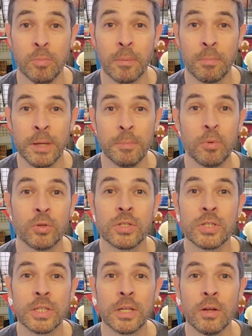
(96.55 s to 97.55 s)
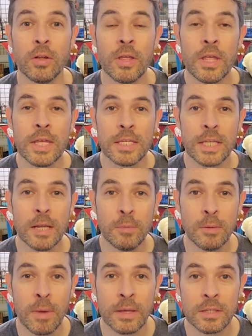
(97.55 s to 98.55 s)
but people still send
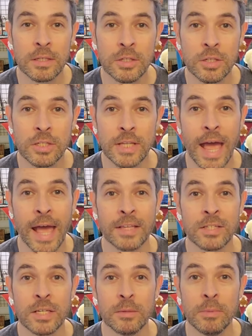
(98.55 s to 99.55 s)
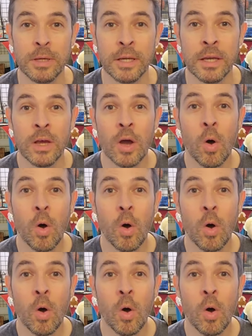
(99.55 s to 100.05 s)
me messages asking me